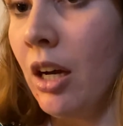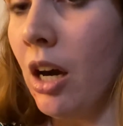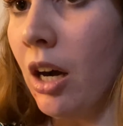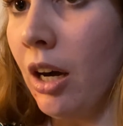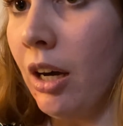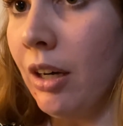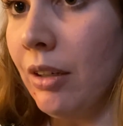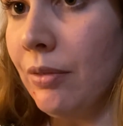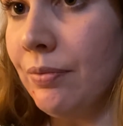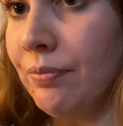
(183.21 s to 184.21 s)

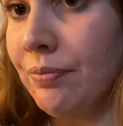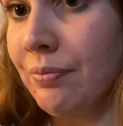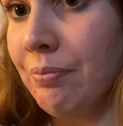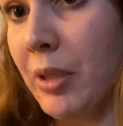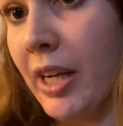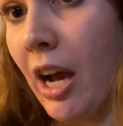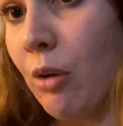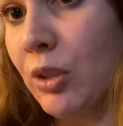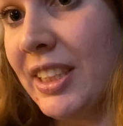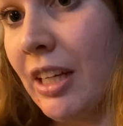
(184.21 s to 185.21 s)
Um, but I
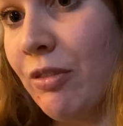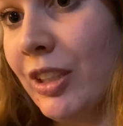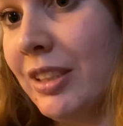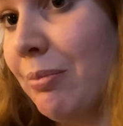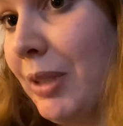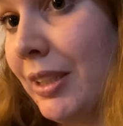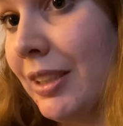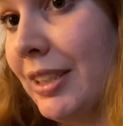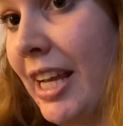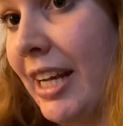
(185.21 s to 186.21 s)
was suffering
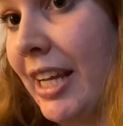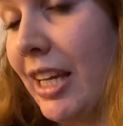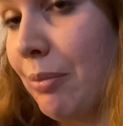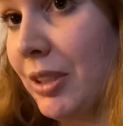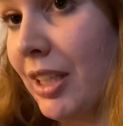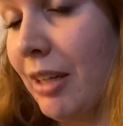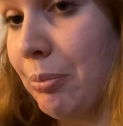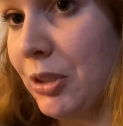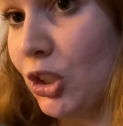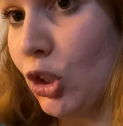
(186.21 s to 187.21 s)
debilitating ep
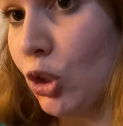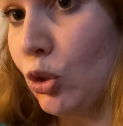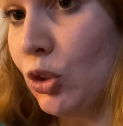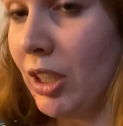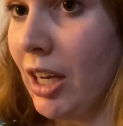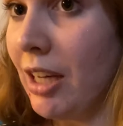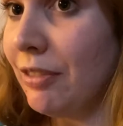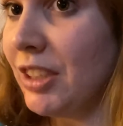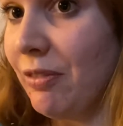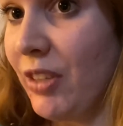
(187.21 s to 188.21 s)
episodes of
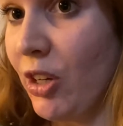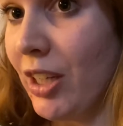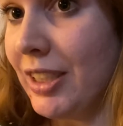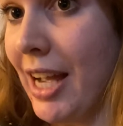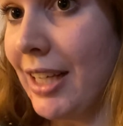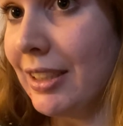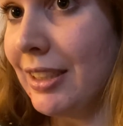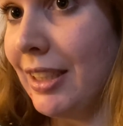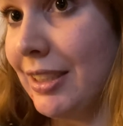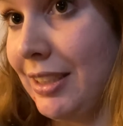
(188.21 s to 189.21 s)
severe
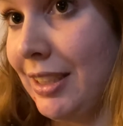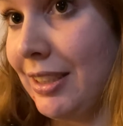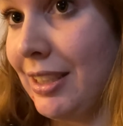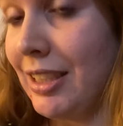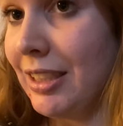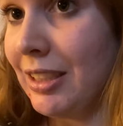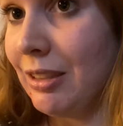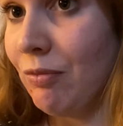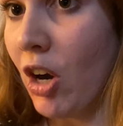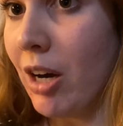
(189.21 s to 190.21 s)
ataxia, dizziness,
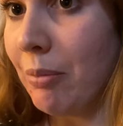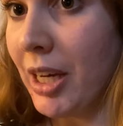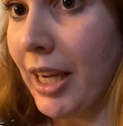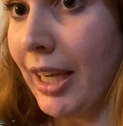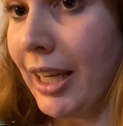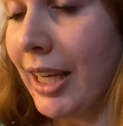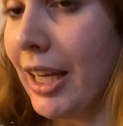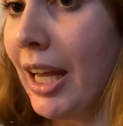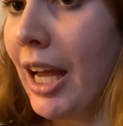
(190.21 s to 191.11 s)
vomiting,